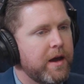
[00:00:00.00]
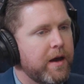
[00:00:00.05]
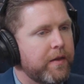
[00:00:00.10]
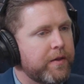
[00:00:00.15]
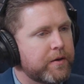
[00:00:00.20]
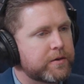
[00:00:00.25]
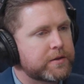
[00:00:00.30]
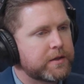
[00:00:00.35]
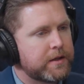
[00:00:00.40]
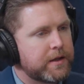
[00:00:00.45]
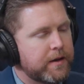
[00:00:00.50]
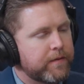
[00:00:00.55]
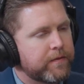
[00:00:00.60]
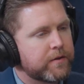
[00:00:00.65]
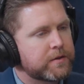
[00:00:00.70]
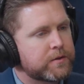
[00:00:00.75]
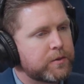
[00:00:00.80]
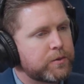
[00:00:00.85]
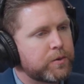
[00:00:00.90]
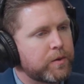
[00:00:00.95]
There's a
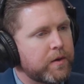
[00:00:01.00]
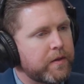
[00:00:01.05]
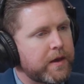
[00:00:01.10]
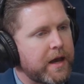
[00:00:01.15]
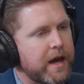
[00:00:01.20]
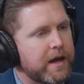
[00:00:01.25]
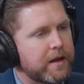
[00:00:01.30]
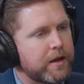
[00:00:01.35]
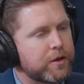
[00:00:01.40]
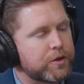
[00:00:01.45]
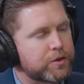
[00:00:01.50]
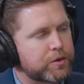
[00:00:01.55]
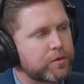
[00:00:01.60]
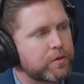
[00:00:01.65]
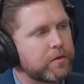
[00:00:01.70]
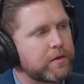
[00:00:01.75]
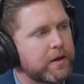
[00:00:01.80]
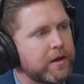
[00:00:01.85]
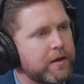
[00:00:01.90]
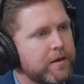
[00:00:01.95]
difference between that and
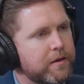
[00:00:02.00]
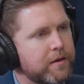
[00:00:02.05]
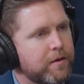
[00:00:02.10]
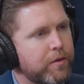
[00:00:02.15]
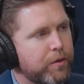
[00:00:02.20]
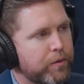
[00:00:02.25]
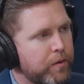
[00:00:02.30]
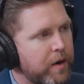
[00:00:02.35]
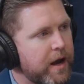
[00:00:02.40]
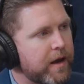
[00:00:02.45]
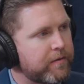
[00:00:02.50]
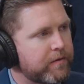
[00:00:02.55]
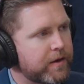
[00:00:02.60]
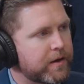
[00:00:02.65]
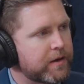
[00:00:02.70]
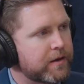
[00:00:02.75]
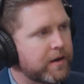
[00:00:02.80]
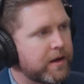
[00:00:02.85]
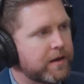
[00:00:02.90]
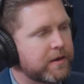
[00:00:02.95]
truly
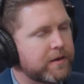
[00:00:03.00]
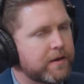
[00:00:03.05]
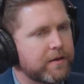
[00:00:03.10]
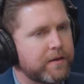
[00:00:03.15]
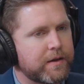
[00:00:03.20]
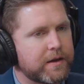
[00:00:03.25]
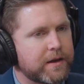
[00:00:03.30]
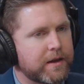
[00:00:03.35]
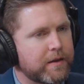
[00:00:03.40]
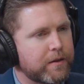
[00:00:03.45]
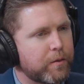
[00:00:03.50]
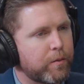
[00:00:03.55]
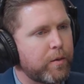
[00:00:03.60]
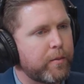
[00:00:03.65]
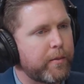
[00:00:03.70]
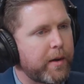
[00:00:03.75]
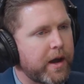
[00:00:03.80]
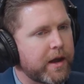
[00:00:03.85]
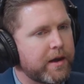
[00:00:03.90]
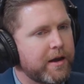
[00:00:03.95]
thriving and thinking that, well,
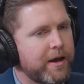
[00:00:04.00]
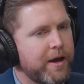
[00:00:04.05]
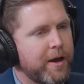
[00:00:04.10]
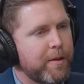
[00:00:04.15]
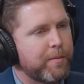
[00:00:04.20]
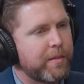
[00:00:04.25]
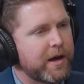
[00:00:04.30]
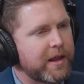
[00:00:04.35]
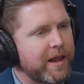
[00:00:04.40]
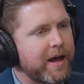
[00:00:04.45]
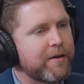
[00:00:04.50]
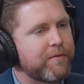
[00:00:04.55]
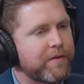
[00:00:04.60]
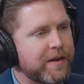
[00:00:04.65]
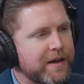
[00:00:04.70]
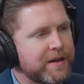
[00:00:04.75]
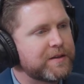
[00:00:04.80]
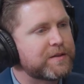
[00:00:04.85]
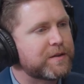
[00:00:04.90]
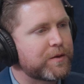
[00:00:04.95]
my life
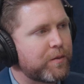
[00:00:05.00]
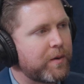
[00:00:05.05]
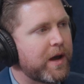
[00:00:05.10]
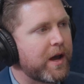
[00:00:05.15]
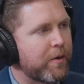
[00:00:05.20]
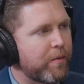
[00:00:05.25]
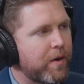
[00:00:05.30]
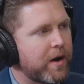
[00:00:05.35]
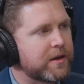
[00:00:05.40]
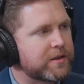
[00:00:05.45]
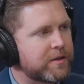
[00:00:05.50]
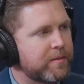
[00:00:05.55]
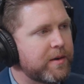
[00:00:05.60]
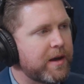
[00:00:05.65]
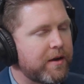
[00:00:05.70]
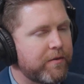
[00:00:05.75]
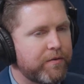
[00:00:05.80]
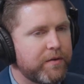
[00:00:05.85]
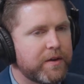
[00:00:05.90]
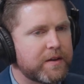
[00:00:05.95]
is the way I want it to
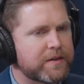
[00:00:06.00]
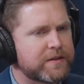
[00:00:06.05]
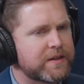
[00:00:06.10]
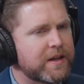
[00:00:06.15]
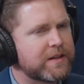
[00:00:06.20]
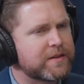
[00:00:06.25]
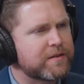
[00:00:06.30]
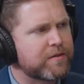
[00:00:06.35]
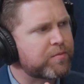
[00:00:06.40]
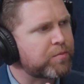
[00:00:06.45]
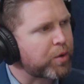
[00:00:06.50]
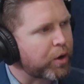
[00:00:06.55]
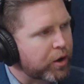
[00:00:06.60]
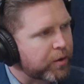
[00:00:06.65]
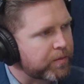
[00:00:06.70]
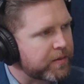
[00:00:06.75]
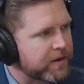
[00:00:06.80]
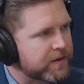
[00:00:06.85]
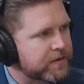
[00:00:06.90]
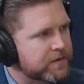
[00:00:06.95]
be. I feel a sense of
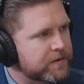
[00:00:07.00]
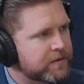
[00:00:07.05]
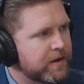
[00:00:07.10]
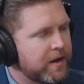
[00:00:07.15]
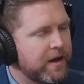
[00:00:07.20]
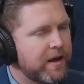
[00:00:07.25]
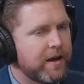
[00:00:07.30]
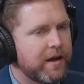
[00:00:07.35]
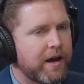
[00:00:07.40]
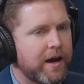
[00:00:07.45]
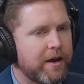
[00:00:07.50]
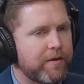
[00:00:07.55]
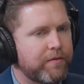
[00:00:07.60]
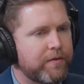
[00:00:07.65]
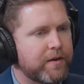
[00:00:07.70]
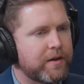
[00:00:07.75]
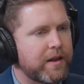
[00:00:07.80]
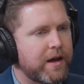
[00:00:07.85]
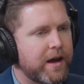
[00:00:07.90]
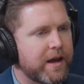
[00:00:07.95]
purpose. I
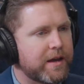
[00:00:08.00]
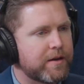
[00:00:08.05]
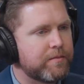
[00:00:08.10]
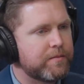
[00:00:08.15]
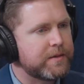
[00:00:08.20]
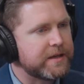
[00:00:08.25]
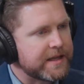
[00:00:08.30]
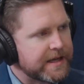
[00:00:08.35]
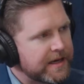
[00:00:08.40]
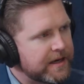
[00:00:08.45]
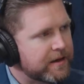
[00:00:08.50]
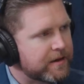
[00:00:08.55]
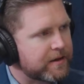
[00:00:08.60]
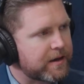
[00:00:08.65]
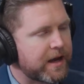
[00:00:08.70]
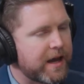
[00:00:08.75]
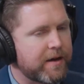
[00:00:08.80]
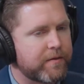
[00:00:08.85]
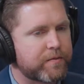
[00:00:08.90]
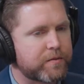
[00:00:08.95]
feel I am needed.
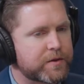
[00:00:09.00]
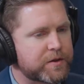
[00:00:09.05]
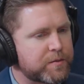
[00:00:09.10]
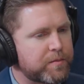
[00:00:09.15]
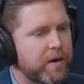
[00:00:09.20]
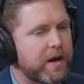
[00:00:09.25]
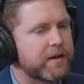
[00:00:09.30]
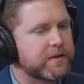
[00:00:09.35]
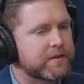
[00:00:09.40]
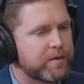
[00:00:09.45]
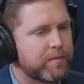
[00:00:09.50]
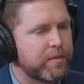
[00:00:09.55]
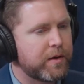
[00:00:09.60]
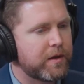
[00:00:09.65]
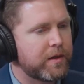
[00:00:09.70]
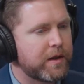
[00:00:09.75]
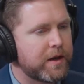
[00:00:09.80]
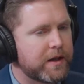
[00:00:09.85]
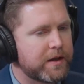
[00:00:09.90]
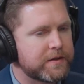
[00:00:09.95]
I have
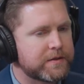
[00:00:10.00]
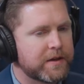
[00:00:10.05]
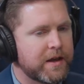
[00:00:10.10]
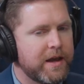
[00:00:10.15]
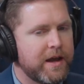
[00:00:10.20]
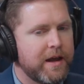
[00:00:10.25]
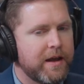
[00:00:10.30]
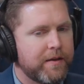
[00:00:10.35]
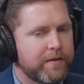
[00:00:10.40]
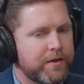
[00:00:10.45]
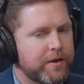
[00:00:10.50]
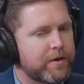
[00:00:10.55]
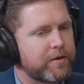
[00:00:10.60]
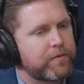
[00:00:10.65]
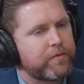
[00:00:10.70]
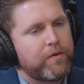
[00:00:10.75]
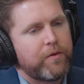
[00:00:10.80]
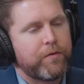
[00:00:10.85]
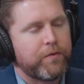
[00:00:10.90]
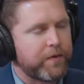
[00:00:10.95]
responsibilities that are
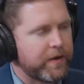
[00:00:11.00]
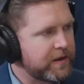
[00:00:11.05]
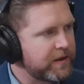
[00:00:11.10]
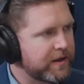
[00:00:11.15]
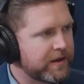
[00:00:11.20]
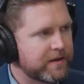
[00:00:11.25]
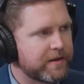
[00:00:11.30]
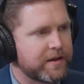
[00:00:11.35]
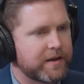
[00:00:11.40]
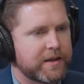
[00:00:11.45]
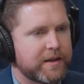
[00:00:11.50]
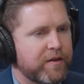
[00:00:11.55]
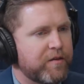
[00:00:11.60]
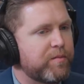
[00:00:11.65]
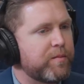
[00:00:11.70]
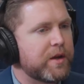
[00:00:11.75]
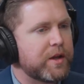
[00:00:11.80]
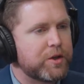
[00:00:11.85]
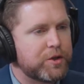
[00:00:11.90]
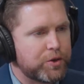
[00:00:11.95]
fulfilling, that
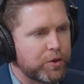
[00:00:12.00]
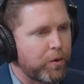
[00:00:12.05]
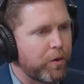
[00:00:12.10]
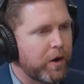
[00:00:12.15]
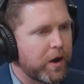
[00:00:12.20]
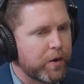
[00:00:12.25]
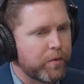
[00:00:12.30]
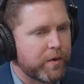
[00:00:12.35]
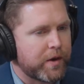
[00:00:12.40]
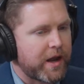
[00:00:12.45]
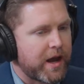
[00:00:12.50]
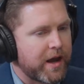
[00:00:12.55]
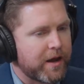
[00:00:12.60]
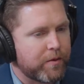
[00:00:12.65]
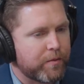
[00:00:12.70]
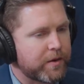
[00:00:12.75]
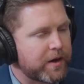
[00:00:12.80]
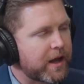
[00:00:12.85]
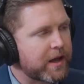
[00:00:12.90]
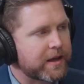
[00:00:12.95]
give me joy when
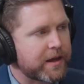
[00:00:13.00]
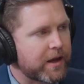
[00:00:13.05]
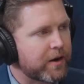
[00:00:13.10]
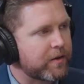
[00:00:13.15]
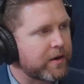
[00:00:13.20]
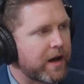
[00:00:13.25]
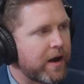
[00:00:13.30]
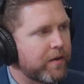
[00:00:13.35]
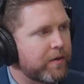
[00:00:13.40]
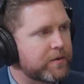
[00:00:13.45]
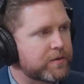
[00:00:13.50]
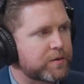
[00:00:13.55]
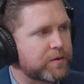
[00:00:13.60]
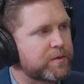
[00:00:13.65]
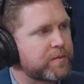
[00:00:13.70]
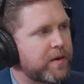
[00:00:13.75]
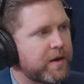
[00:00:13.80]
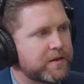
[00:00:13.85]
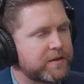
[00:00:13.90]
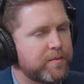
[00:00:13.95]
I carry out those
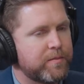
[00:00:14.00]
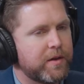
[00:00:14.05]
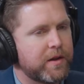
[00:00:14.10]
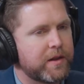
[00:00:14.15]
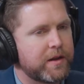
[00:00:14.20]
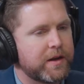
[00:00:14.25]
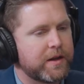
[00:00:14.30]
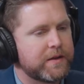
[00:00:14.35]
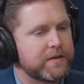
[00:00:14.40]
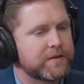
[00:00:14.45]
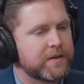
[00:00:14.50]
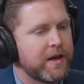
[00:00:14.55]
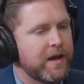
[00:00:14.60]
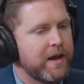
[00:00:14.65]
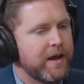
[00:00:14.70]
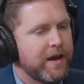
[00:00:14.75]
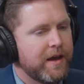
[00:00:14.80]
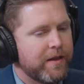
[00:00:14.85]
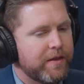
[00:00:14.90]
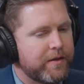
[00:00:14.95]
responsibilities.
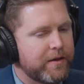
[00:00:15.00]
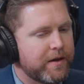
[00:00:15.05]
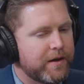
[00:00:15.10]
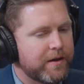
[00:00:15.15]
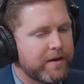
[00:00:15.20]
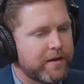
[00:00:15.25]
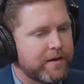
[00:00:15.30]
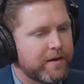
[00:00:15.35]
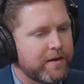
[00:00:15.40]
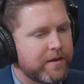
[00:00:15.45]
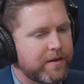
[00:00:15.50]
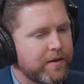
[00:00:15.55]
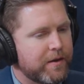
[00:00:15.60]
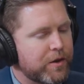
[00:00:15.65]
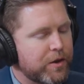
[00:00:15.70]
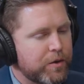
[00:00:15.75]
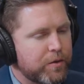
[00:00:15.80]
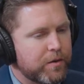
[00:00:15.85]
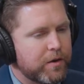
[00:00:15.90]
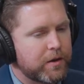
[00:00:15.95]
The
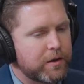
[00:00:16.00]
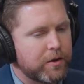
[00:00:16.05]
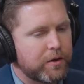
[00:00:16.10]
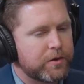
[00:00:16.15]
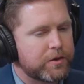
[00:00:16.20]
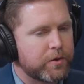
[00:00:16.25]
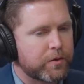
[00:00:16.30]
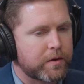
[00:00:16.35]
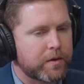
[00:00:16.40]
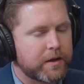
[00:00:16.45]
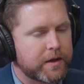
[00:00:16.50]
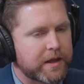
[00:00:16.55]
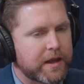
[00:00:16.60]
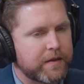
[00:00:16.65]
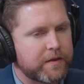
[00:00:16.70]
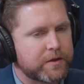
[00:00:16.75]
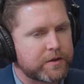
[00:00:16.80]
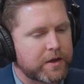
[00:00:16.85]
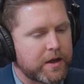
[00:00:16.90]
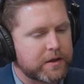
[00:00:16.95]
you alluded to earlier,
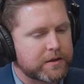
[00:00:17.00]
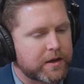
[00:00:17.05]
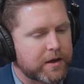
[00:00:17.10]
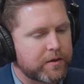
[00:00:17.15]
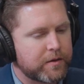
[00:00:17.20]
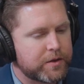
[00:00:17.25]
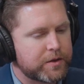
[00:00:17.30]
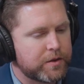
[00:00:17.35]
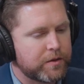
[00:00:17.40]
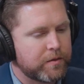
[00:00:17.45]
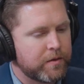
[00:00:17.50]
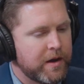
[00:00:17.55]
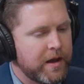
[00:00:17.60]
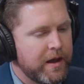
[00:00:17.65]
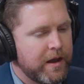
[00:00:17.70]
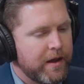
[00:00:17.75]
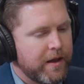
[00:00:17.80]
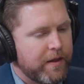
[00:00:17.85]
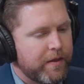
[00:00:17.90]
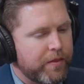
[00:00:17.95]
again, the childcare issue,
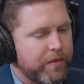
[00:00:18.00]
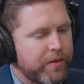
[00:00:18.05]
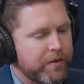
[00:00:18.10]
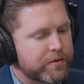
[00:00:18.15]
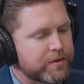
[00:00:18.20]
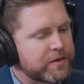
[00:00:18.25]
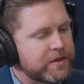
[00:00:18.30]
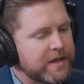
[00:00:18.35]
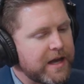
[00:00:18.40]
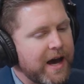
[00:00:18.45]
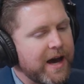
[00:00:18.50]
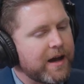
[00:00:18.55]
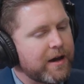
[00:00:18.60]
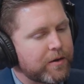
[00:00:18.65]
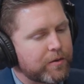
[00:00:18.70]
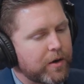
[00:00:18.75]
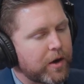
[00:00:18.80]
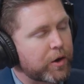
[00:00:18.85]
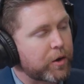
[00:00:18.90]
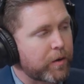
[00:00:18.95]
there's not
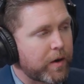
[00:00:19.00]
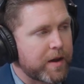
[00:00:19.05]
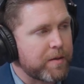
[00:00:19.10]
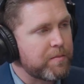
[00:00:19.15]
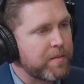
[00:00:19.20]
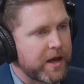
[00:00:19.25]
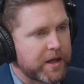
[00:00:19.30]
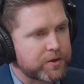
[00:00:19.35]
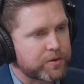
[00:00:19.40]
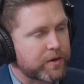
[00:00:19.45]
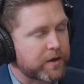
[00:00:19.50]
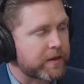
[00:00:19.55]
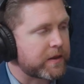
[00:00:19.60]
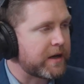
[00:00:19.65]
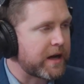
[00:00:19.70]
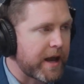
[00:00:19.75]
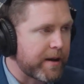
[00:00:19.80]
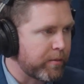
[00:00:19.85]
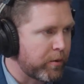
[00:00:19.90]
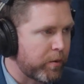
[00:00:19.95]
a great metric
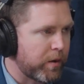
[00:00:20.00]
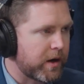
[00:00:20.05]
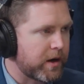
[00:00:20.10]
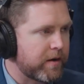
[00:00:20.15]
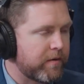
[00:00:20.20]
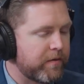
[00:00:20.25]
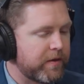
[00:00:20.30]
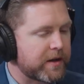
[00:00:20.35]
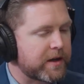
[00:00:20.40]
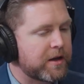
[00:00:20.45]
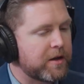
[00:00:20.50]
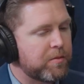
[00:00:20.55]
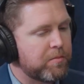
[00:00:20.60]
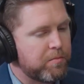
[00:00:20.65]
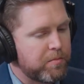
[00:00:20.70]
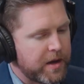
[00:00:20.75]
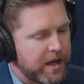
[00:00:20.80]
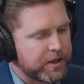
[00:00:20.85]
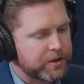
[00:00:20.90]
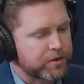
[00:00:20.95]
that I'm aware of that
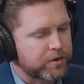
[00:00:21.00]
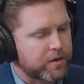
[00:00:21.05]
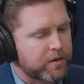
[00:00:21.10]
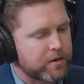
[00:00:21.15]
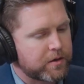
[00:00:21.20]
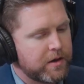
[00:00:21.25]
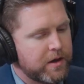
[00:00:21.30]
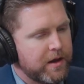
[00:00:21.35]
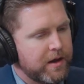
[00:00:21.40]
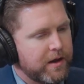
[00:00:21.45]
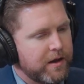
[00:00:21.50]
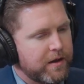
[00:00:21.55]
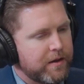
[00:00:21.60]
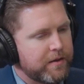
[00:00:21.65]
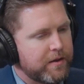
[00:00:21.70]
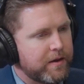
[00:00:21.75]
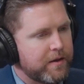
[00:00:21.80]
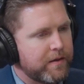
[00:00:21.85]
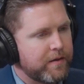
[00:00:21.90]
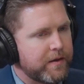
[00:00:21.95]
can measure
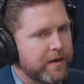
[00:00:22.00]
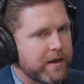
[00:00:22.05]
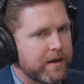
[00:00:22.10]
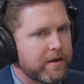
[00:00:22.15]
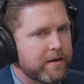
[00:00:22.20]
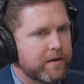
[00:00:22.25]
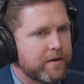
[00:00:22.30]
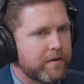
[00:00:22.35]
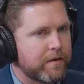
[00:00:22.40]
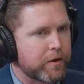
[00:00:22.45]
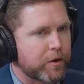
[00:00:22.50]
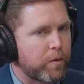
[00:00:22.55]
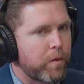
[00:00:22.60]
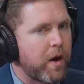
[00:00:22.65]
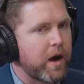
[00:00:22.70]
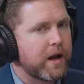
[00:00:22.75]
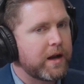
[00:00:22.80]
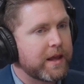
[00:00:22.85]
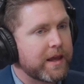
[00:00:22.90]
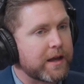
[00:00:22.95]
the
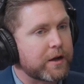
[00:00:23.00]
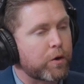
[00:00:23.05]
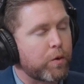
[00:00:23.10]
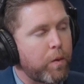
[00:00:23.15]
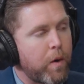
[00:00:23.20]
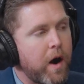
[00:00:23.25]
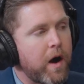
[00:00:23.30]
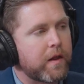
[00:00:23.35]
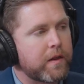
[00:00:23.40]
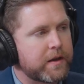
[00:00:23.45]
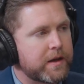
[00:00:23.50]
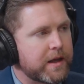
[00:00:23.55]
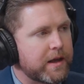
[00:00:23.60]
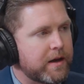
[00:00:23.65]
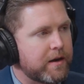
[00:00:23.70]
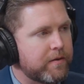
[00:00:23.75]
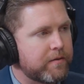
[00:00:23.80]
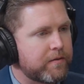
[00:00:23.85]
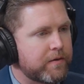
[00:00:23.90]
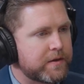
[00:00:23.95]
quantity and
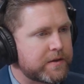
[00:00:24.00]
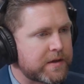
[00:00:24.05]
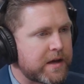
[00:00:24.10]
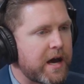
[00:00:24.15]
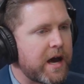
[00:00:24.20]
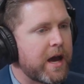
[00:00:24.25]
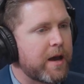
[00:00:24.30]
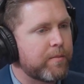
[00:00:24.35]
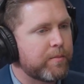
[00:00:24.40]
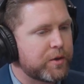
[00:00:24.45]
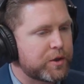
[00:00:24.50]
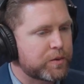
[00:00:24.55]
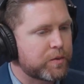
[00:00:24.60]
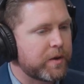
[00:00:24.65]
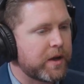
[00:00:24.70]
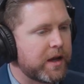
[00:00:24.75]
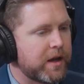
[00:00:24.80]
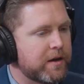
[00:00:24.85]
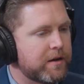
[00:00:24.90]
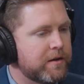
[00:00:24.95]
quality of time
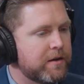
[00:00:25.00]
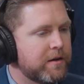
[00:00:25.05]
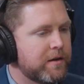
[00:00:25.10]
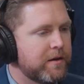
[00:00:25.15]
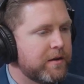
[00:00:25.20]
between